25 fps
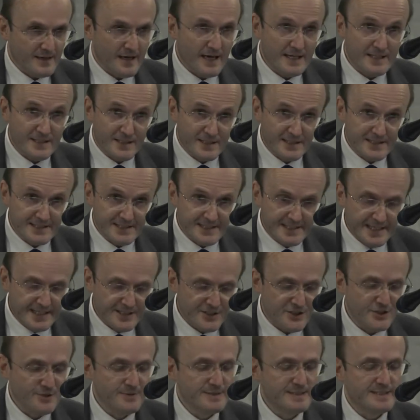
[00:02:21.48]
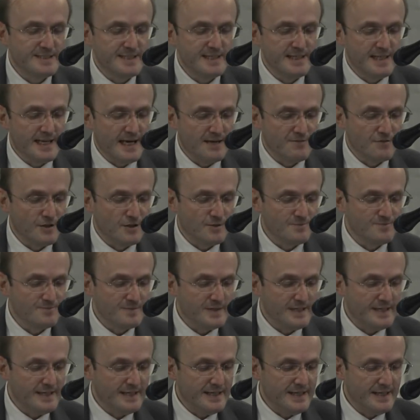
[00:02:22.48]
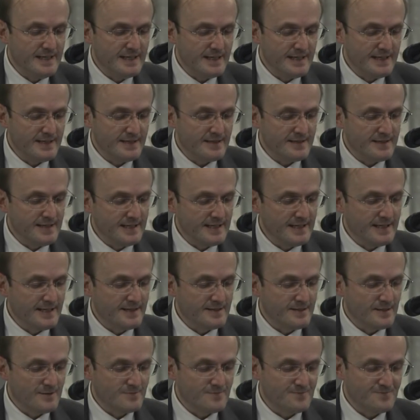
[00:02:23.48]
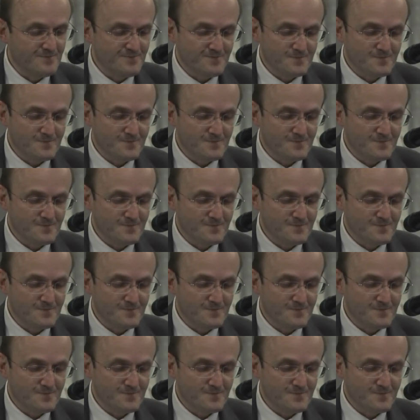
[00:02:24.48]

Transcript: at constituency level in Ealing and Hillingdon.